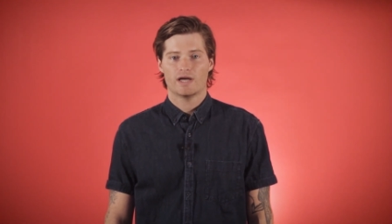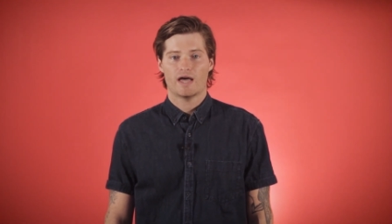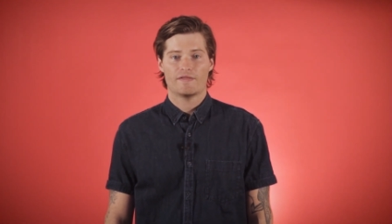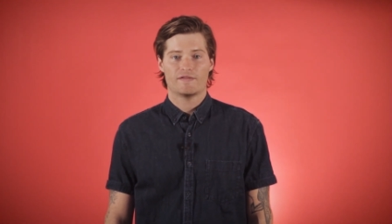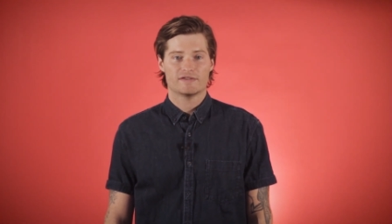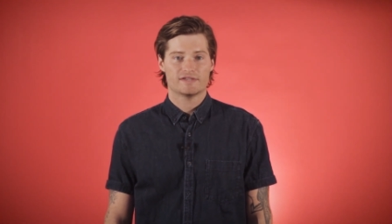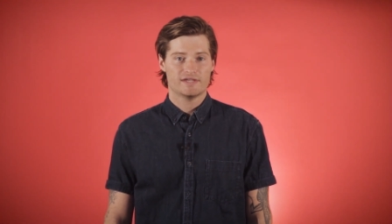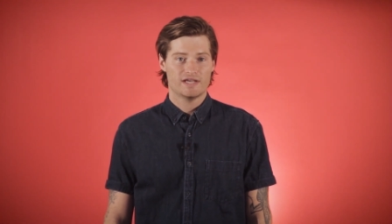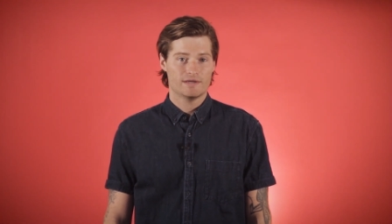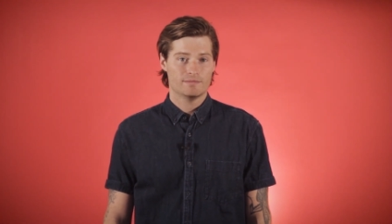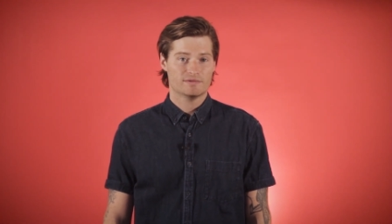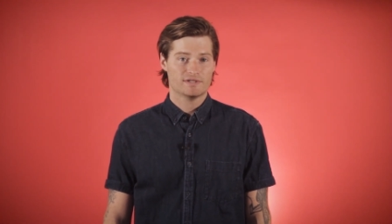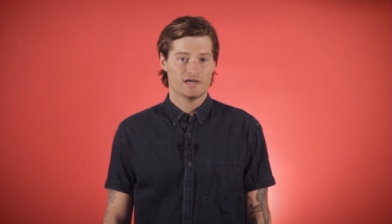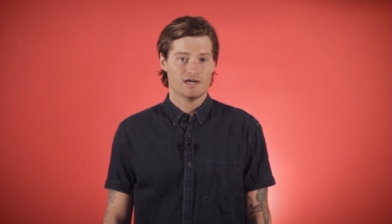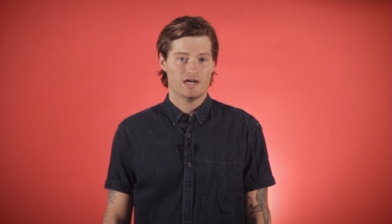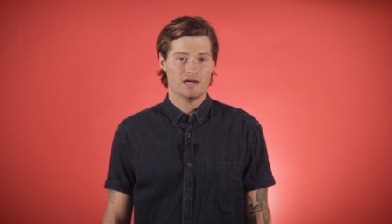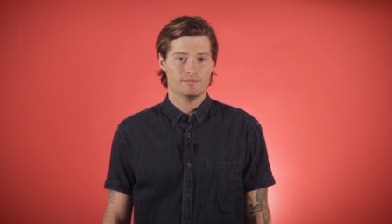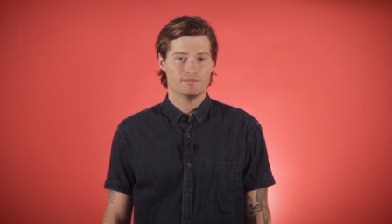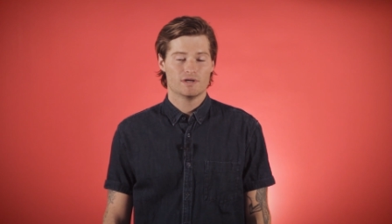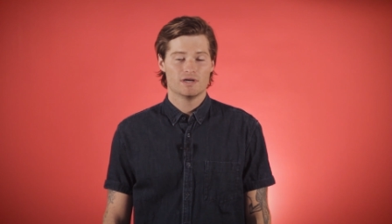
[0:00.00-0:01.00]
At the same
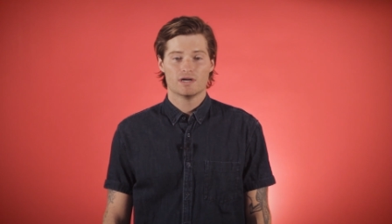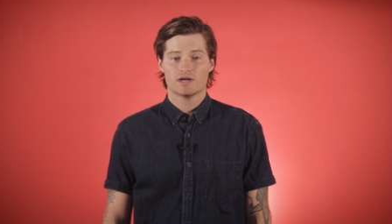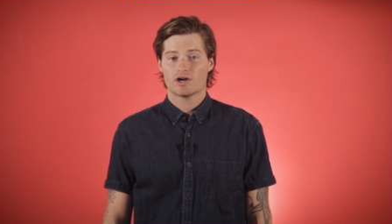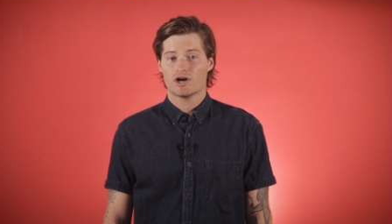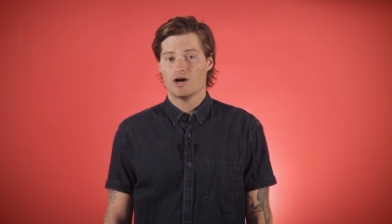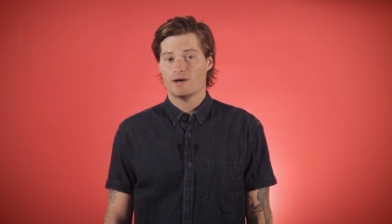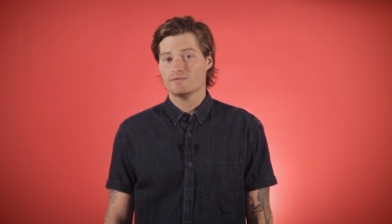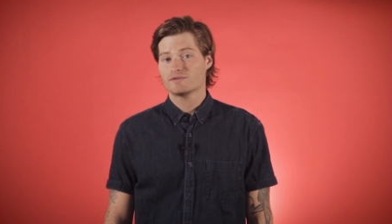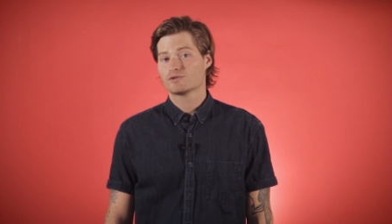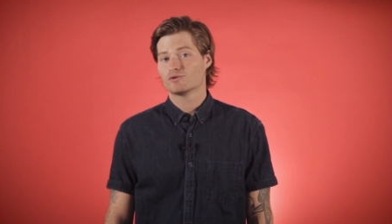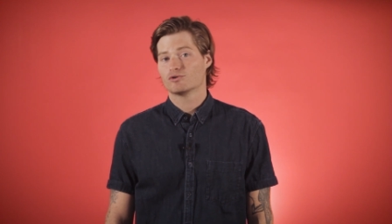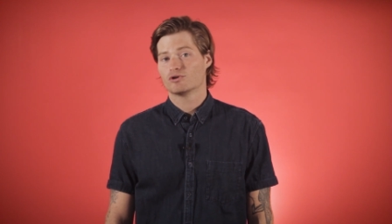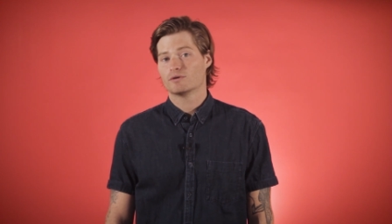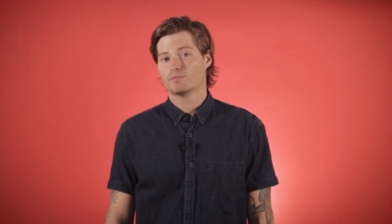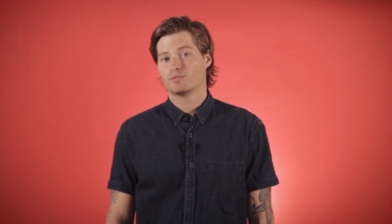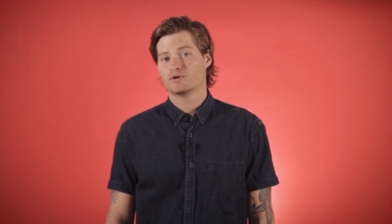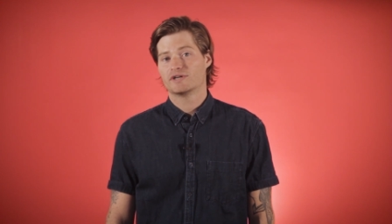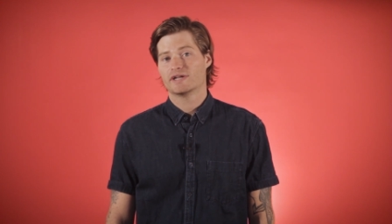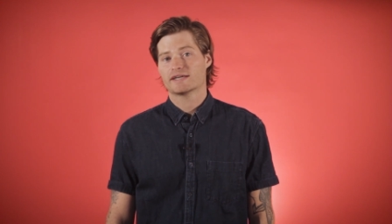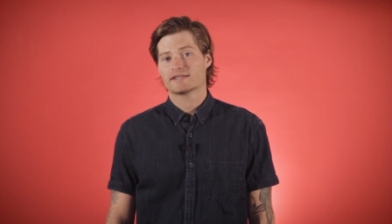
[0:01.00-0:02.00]
time,
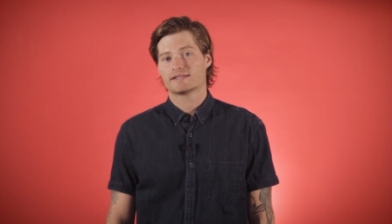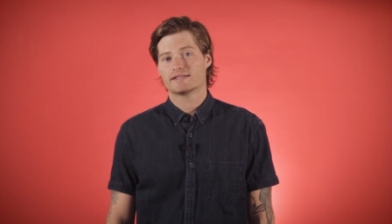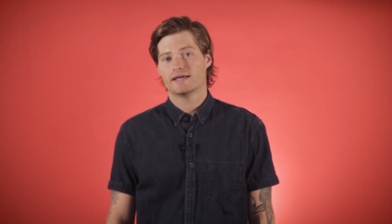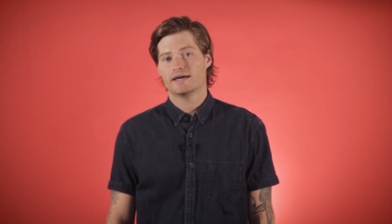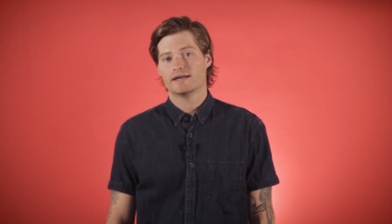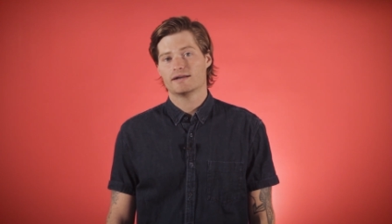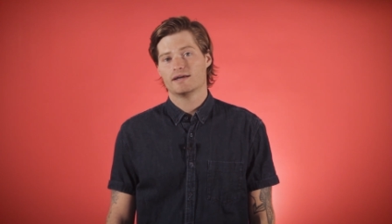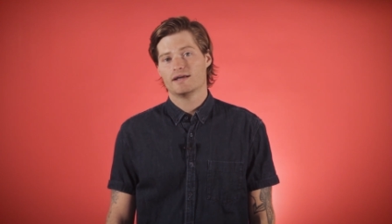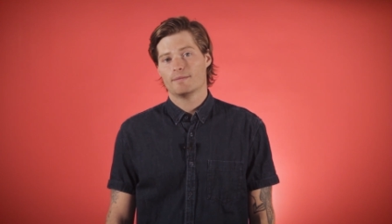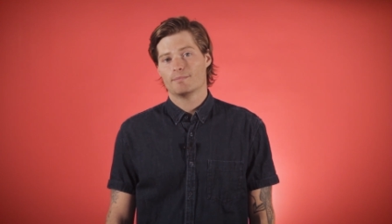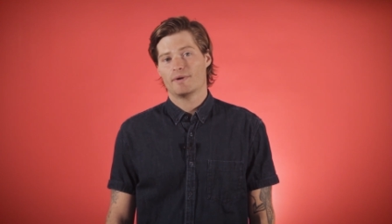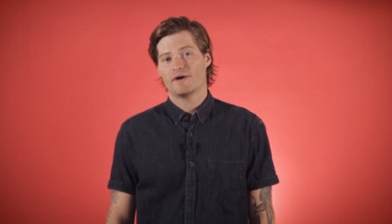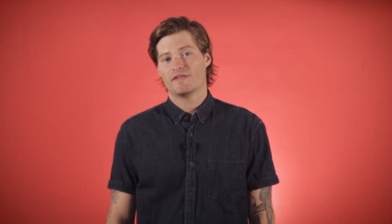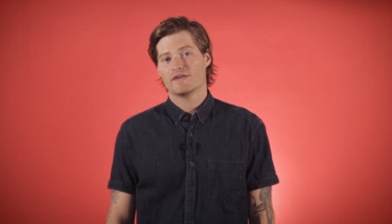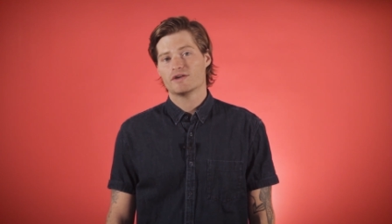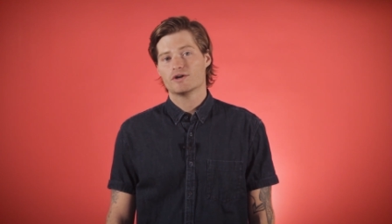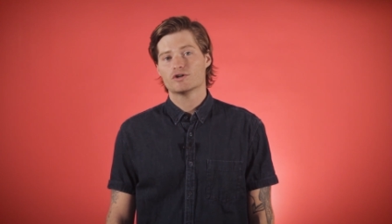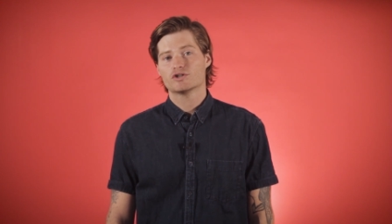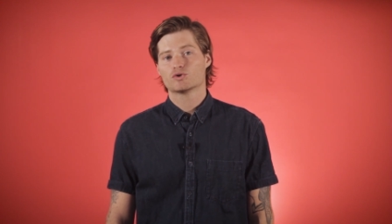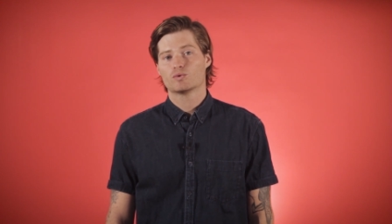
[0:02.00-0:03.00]
ComScore predicts that by the
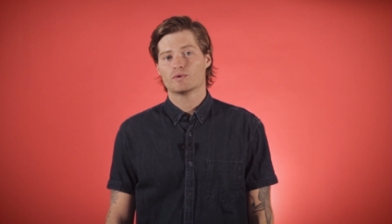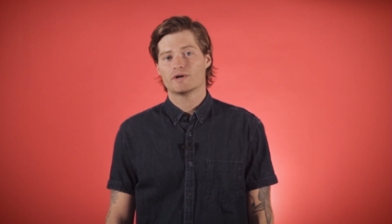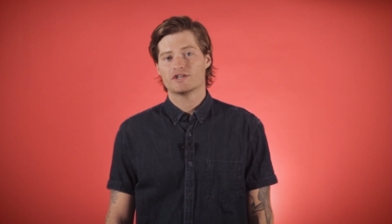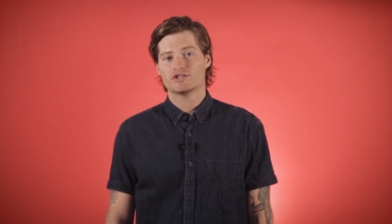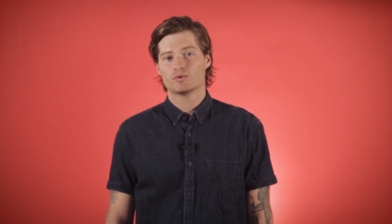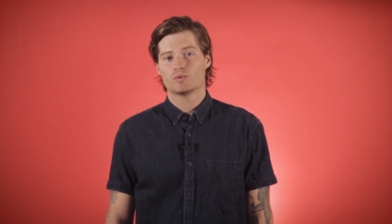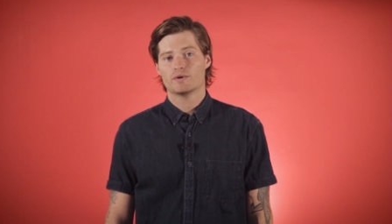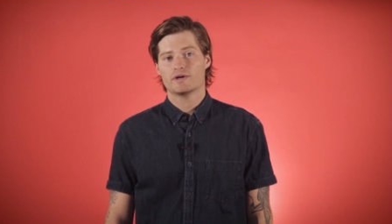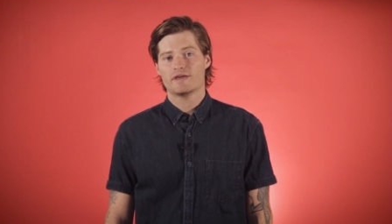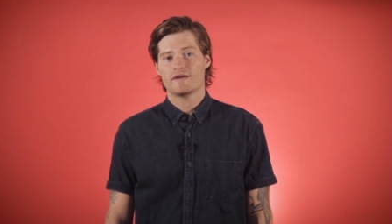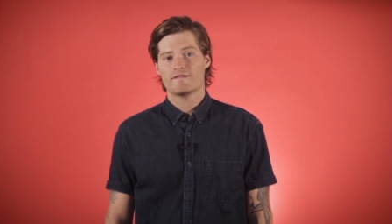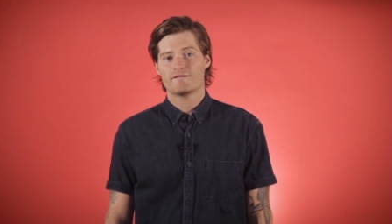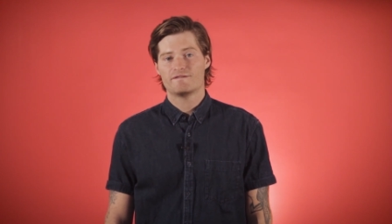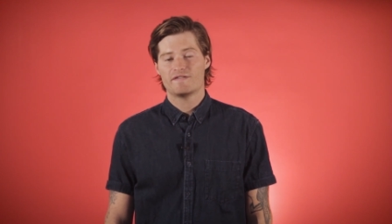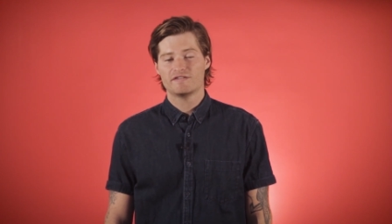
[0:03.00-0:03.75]
year 2020,